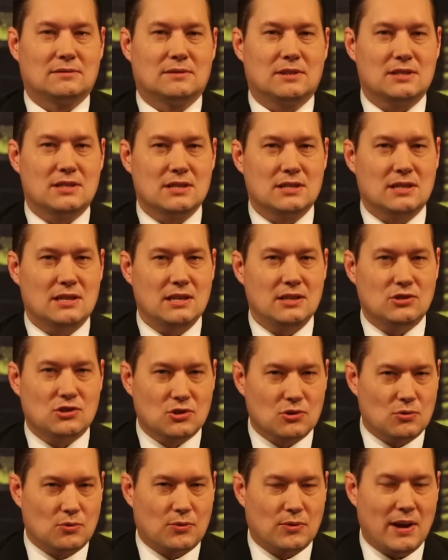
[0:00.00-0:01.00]
this is the
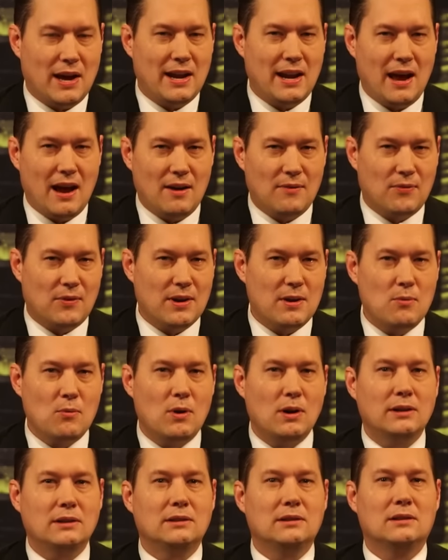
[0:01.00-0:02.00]
truth, and
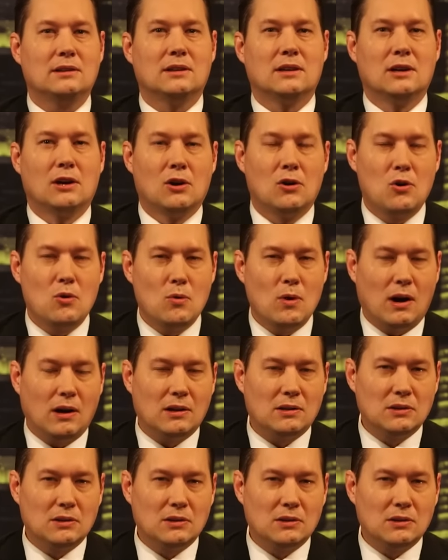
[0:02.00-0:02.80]
everyone who